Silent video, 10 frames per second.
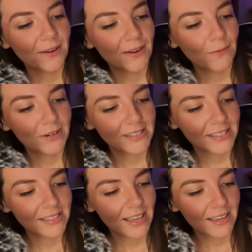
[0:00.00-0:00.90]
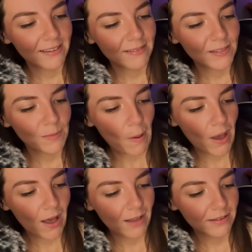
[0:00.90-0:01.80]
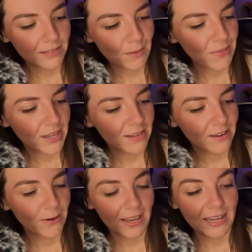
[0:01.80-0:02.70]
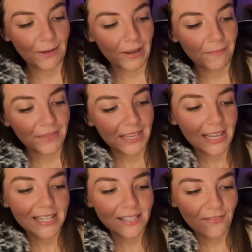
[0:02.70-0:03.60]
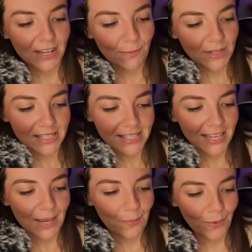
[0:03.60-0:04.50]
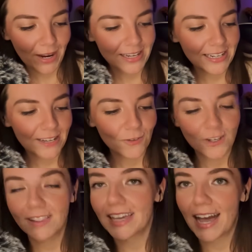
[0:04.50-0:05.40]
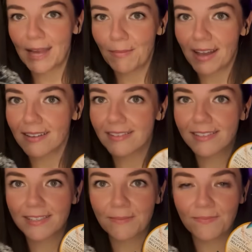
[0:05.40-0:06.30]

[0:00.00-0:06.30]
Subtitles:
what does that say? Spa something. Okay, anyway, it's the Vitamin C Brightening Jelly Eye Masks.